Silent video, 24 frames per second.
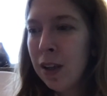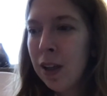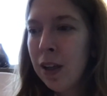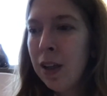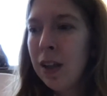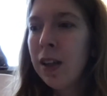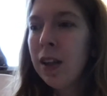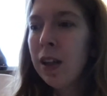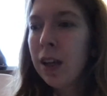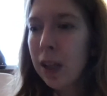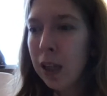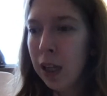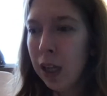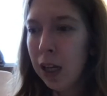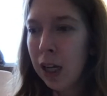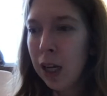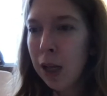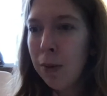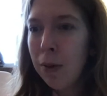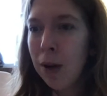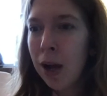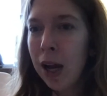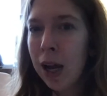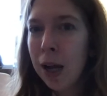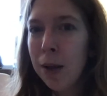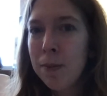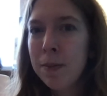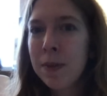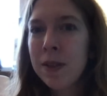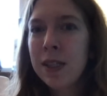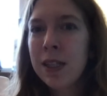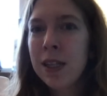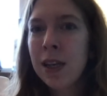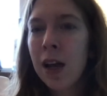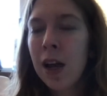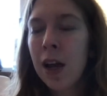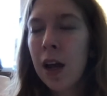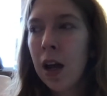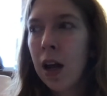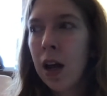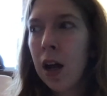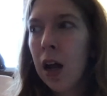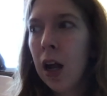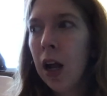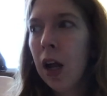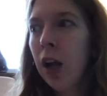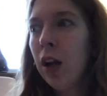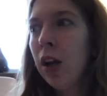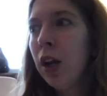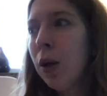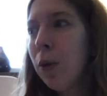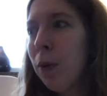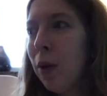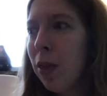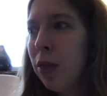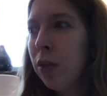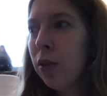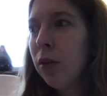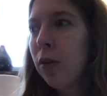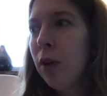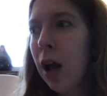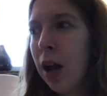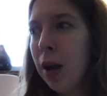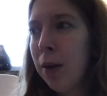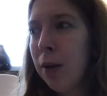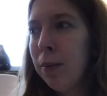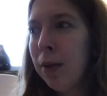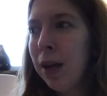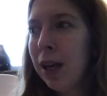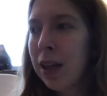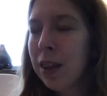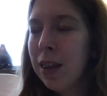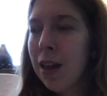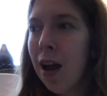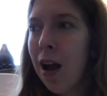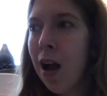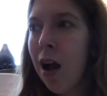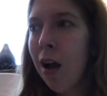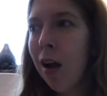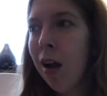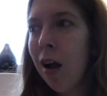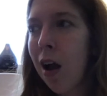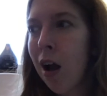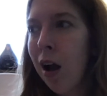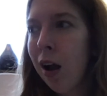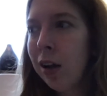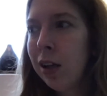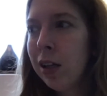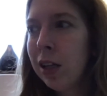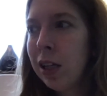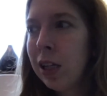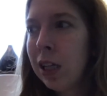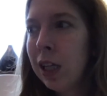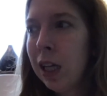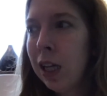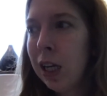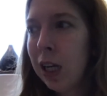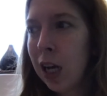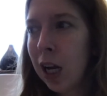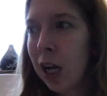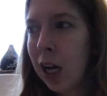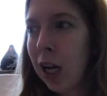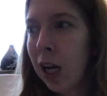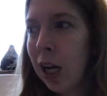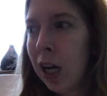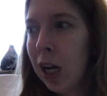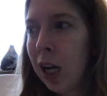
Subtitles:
The cleaning wipes. I already went through how to make the On Guard cleaner.